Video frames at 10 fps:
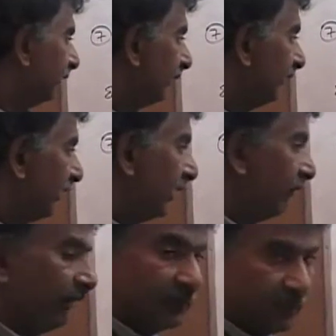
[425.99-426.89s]
these are in
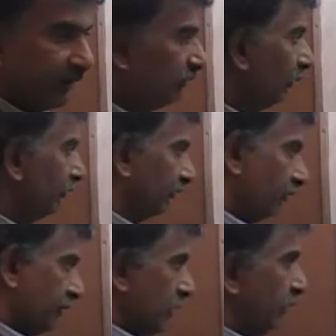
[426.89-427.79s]
fact the right solutions
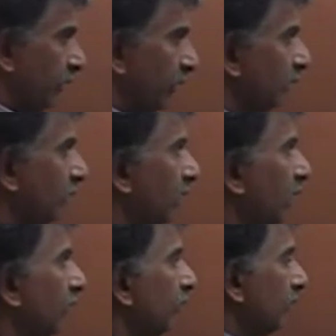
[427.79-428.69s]
which is what we're going to do now